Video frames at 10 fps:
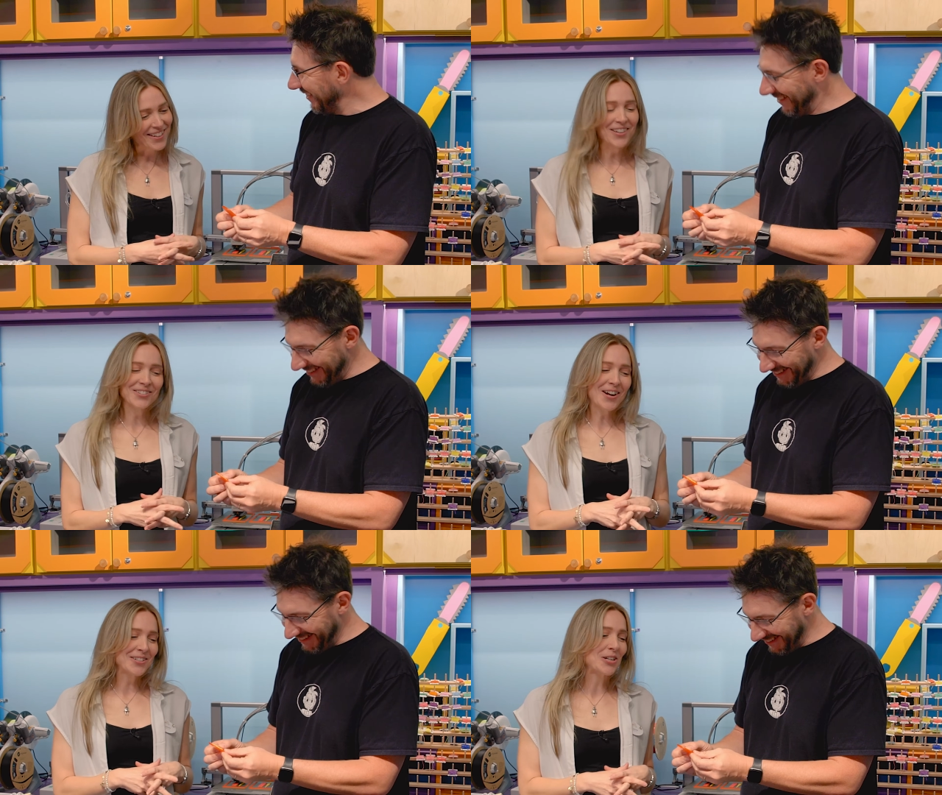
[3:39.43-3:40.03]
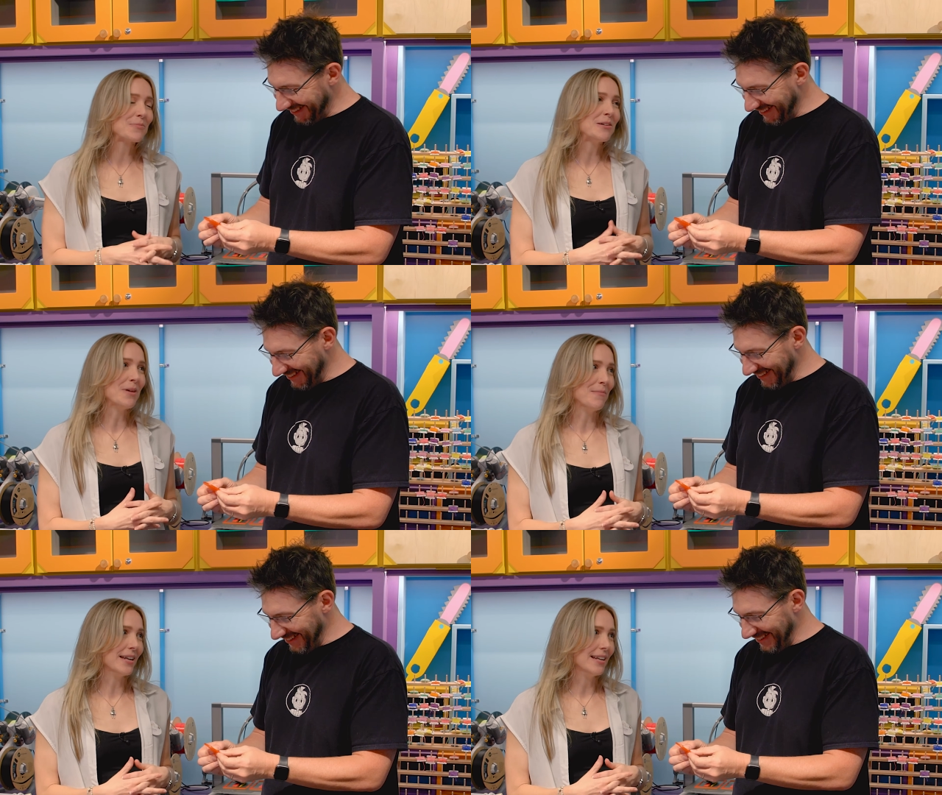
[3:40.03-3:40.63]
Speaker 1: So their long-term
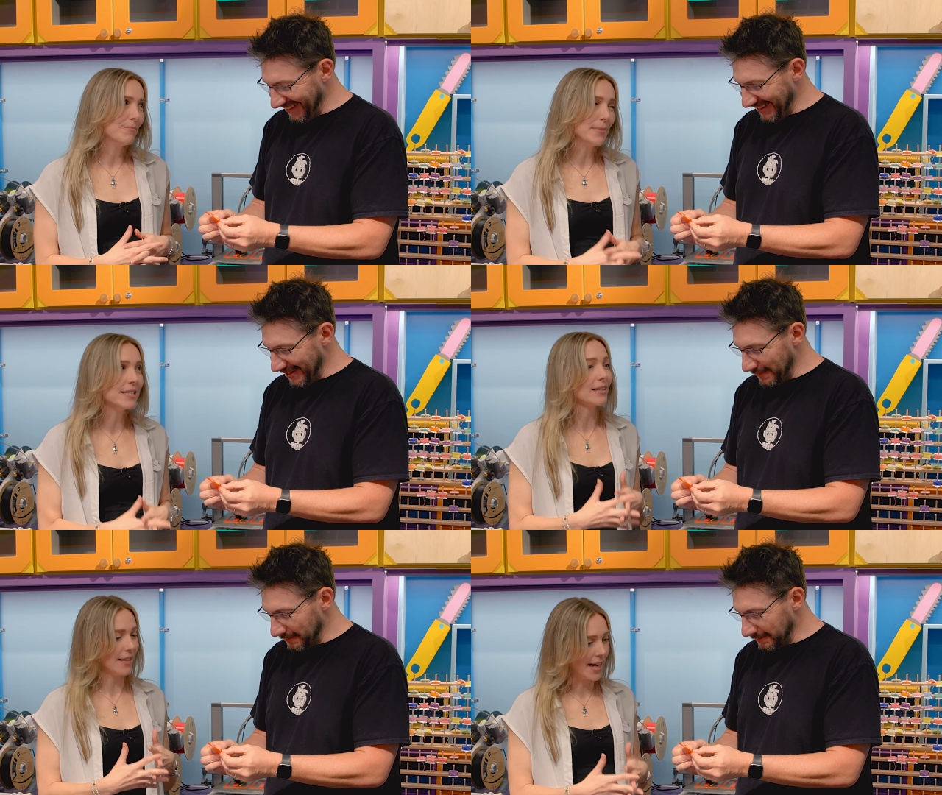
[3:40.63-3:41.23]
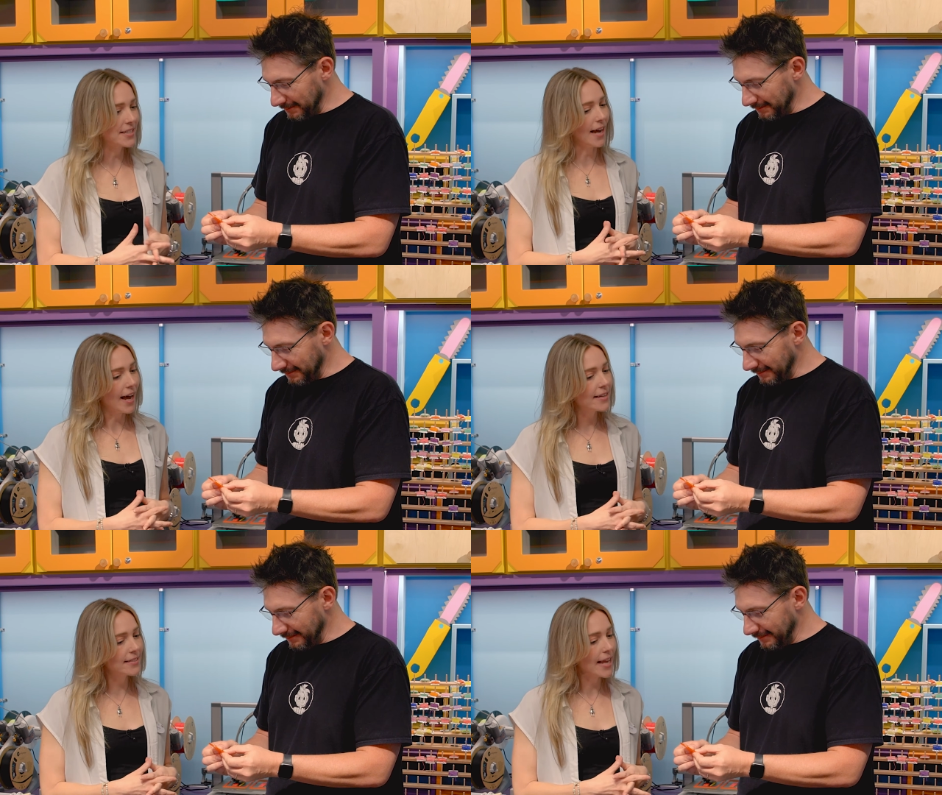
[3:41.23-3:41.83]
commitment means a lot to
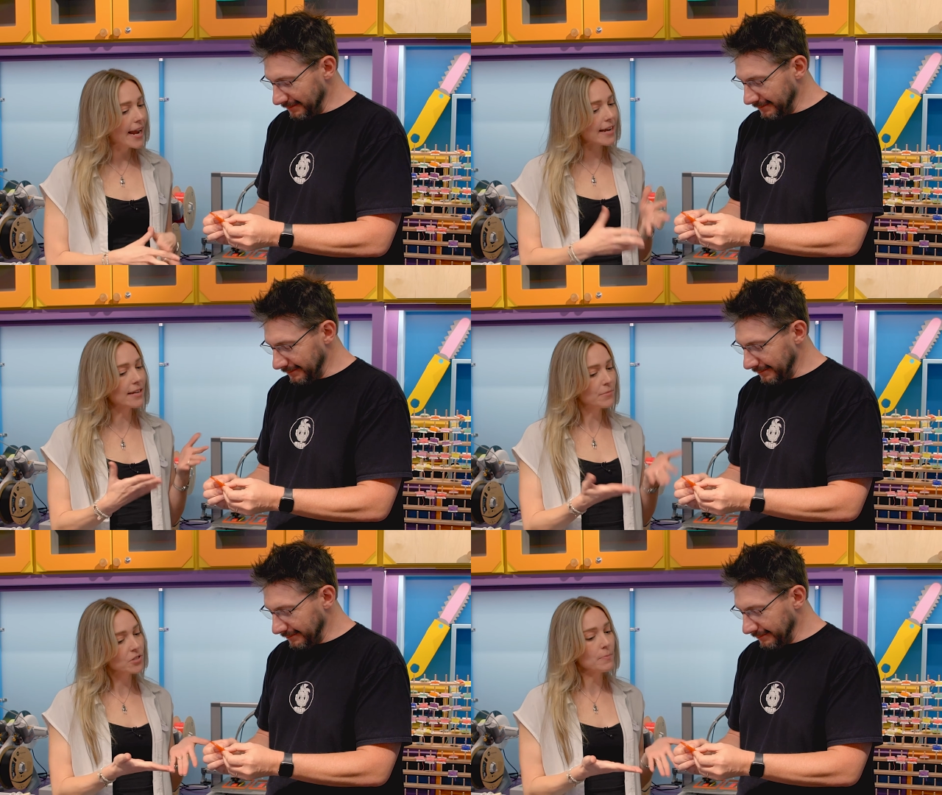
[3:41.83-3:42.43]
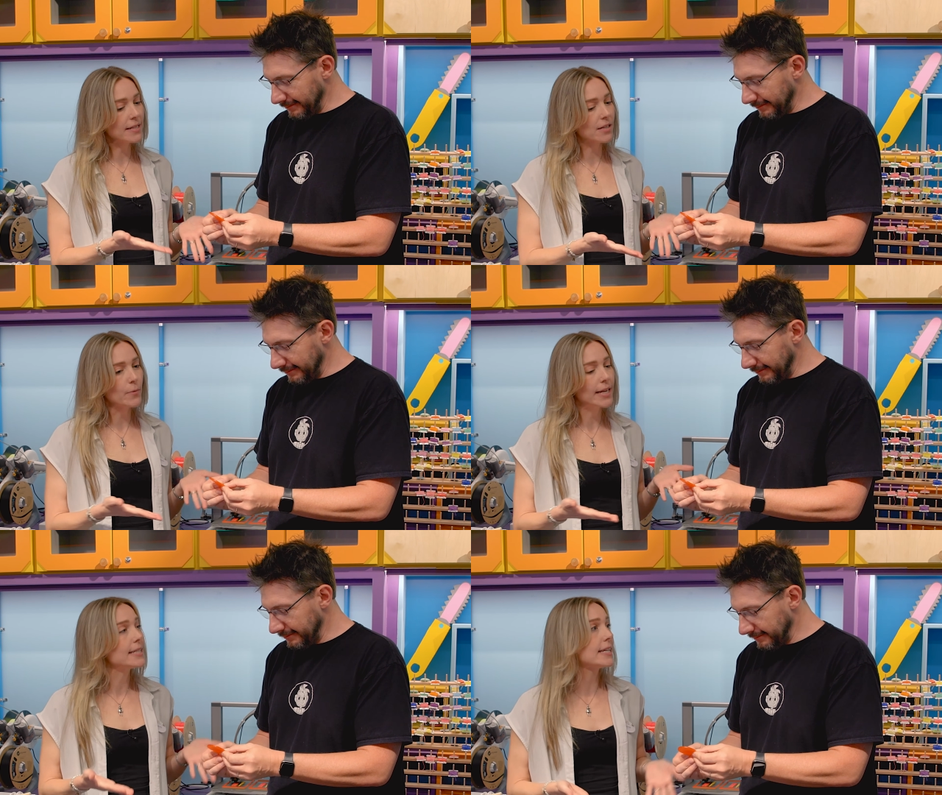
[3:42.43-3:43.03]
us, and it just means that we
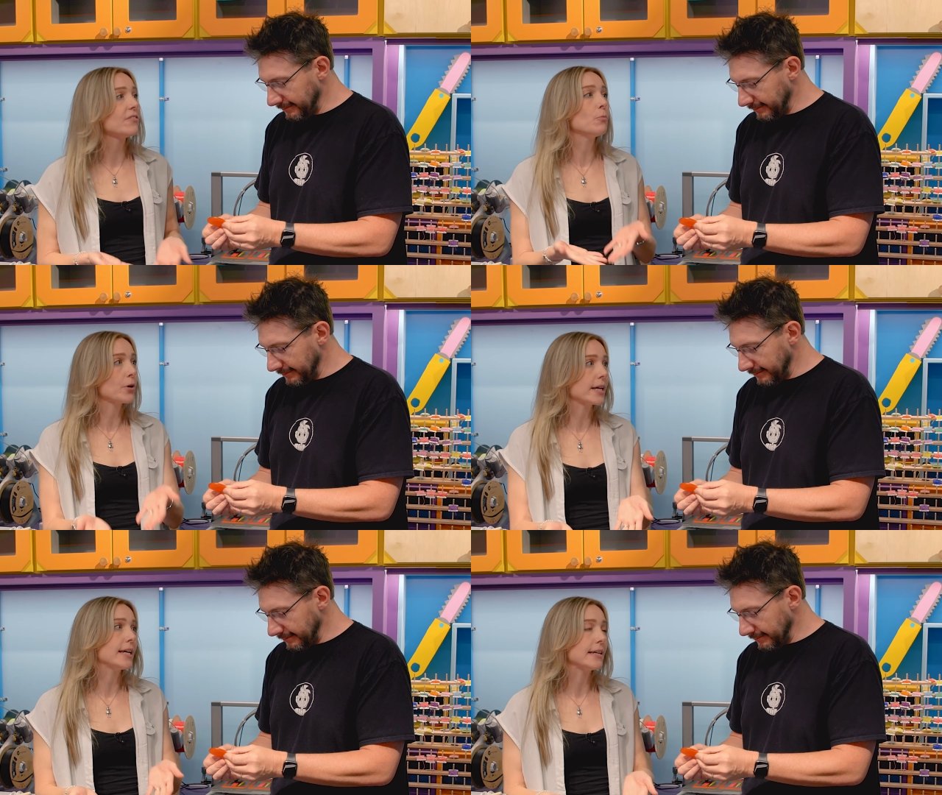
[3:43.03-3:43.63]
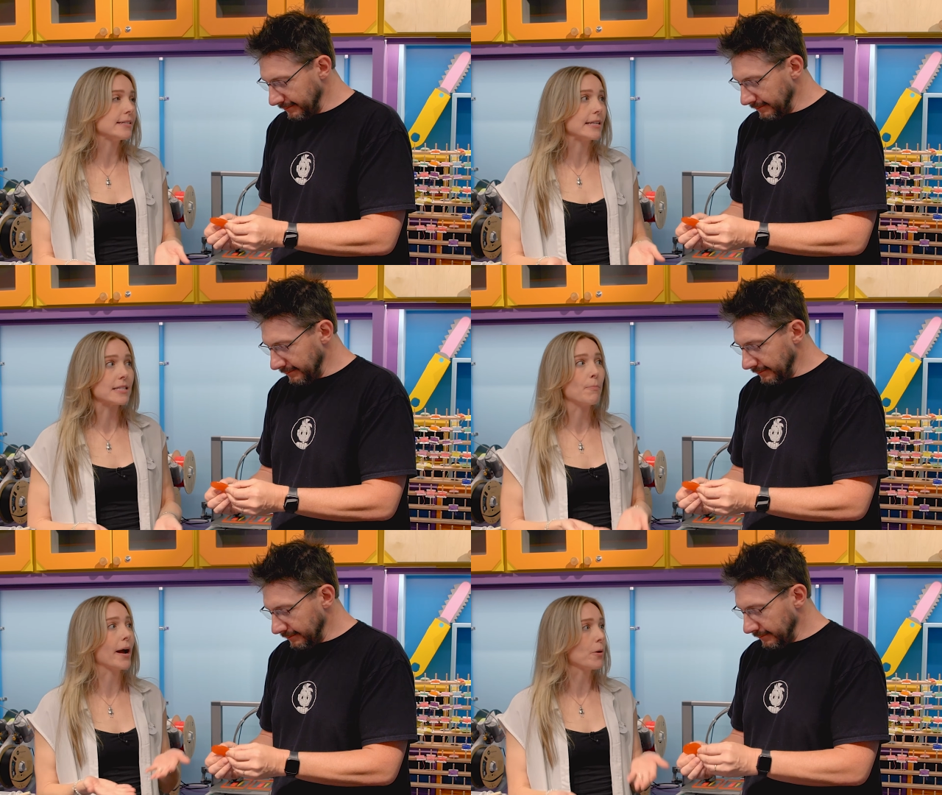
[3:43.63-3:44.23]
get to give more to kids and
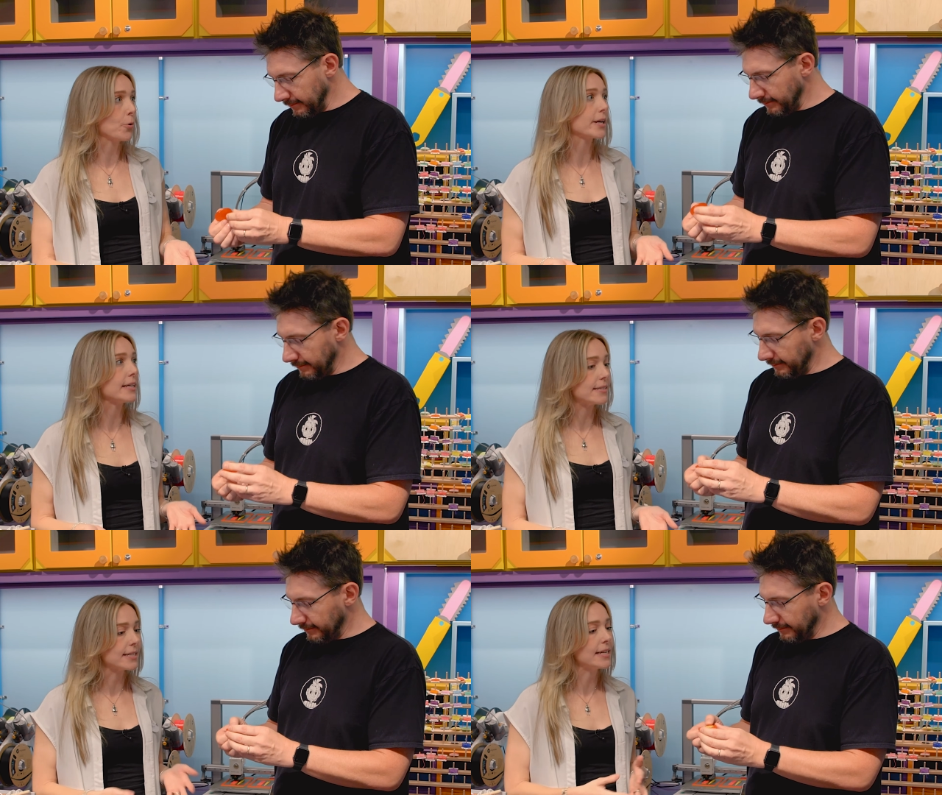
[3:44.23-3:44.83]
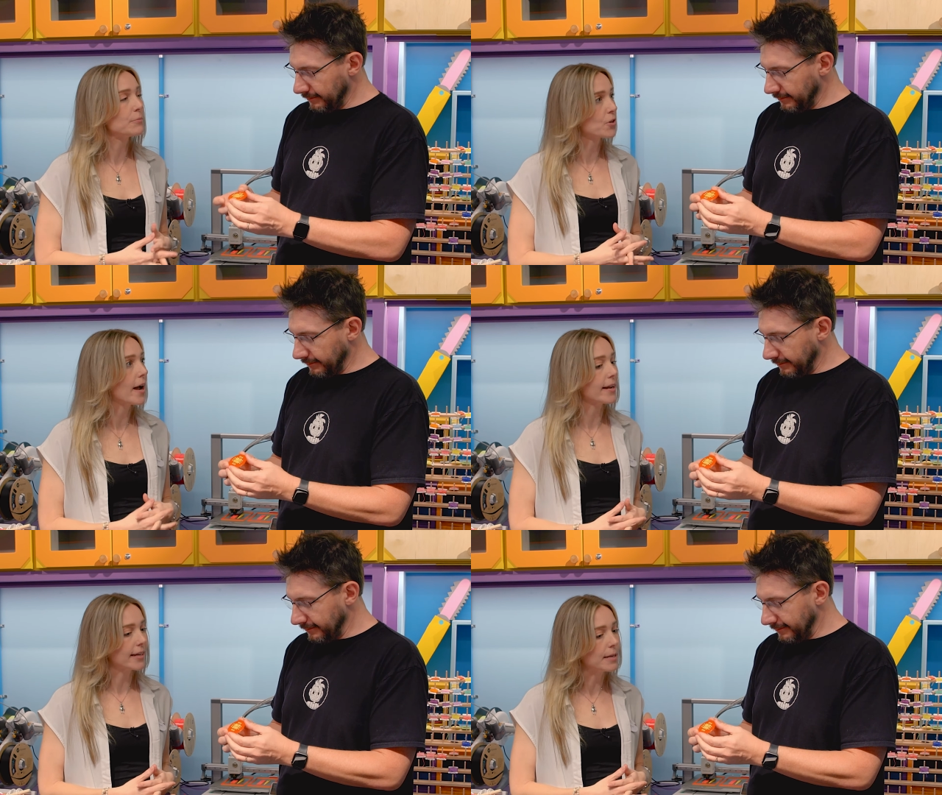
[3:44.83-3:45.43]
inspire more kids to keep
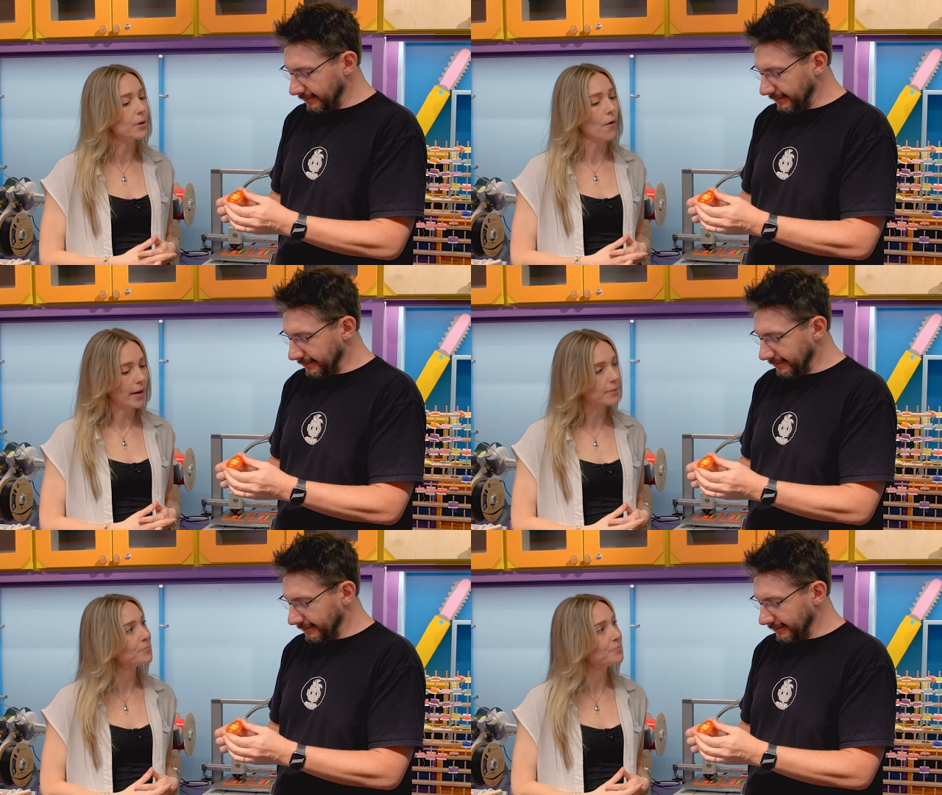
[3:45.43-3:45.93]
trying and keep going.